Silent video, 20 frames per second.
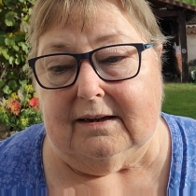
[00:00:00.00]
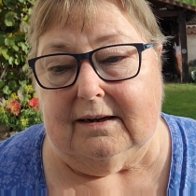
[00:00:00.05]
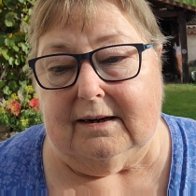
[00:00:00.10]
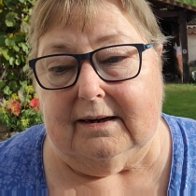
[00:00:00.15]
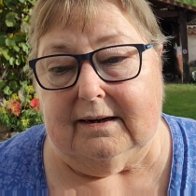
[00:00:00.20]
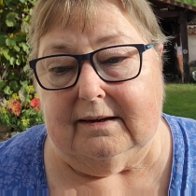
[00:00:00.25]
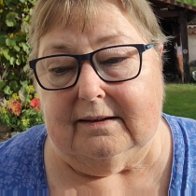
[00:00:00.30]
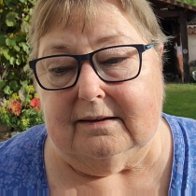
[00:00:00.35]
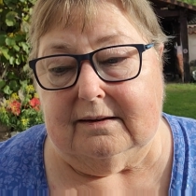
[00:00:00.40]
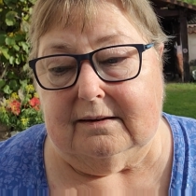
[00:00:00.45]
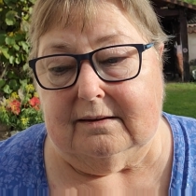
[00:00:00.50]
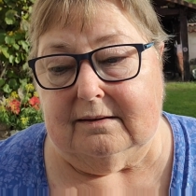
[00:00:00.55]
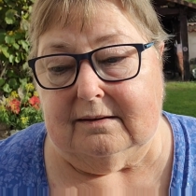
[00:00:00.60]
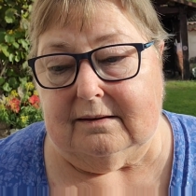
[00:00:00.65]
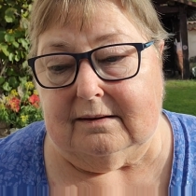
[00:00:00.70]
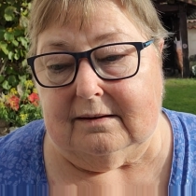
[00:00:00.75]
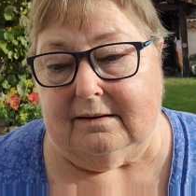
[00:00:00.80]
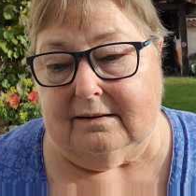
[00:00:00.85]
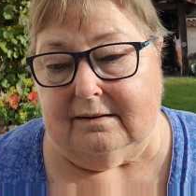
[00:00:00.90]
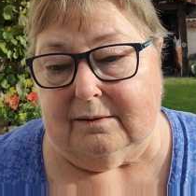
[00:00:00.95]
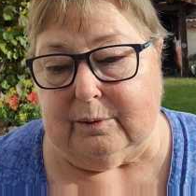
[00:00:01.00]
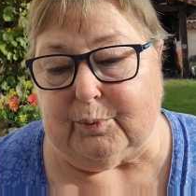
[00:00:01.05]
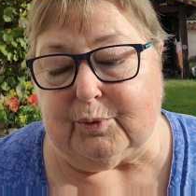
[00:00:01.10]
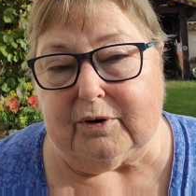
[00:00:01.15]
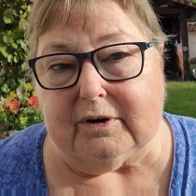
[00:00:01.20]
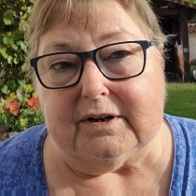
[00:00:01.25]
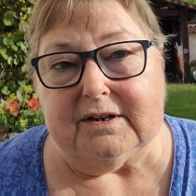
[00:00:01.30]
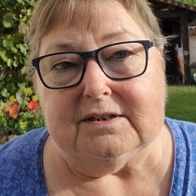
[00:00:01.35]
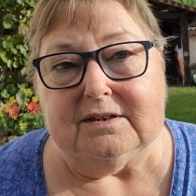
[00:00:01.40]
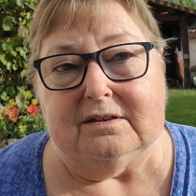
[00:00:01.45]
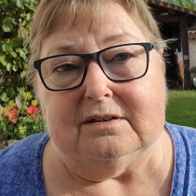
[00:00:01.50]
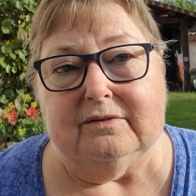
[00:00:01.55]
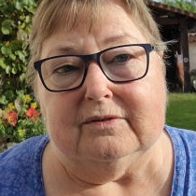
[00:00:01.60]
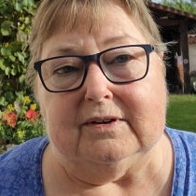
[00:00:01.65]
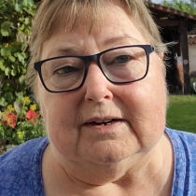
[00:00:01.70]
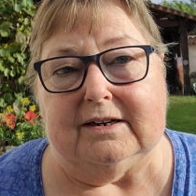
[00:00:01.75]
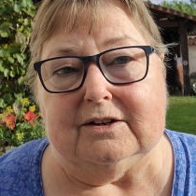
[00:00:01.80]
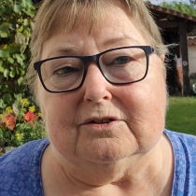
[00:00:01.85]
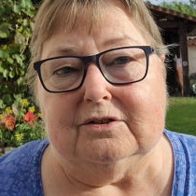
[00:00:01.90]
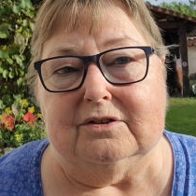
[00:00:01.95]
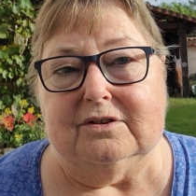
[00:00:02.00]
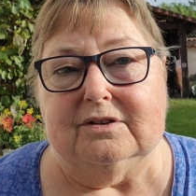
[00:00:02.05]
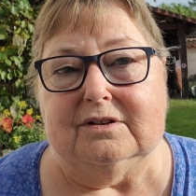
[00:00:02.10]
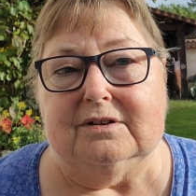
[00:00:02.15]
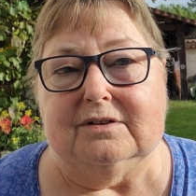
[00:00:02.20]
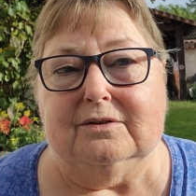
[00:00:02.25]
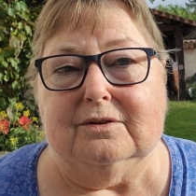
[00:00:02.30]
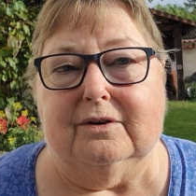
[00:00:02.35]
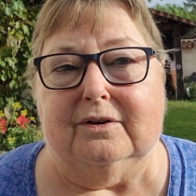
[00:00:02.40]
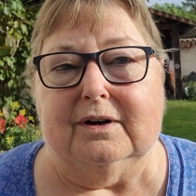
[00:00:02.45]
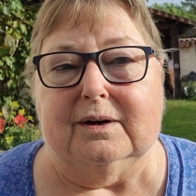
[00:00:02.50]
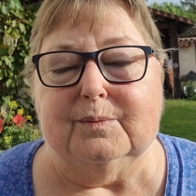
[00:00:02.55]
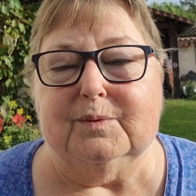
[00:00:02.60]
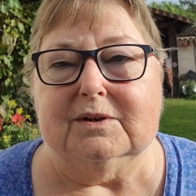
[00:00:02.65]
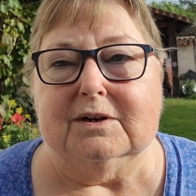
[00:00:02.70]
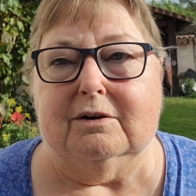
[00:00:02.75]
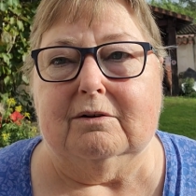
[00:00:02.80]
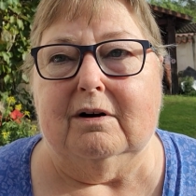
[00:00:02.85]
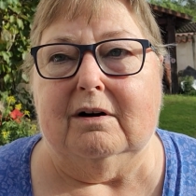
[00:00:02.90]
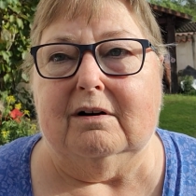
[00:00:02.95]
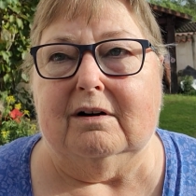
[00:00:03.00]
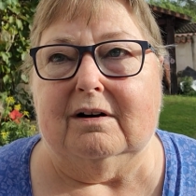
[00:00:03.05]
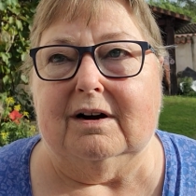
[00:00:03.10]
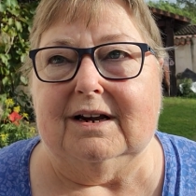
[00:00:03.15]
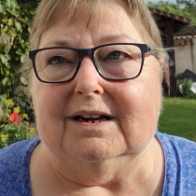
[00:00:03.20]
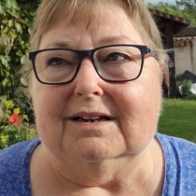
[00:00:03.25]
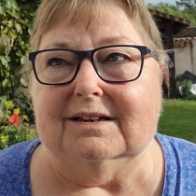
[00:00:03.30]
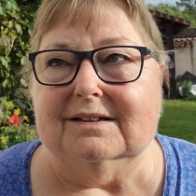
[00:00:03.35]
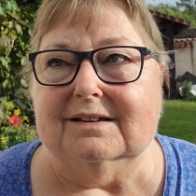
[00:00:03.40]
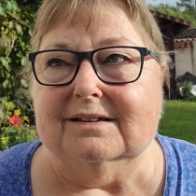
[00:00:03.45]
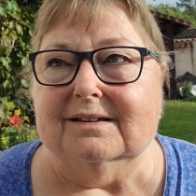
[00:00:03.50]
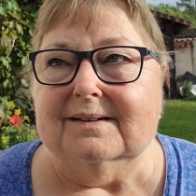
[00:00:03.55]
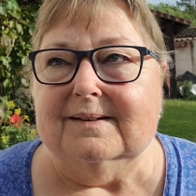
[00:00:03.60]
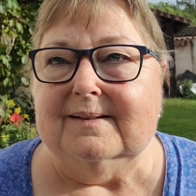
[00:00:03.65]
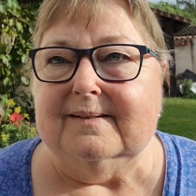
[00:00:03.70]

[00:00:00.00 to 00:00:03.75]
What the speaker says: The prices of electricity has gone up so high, and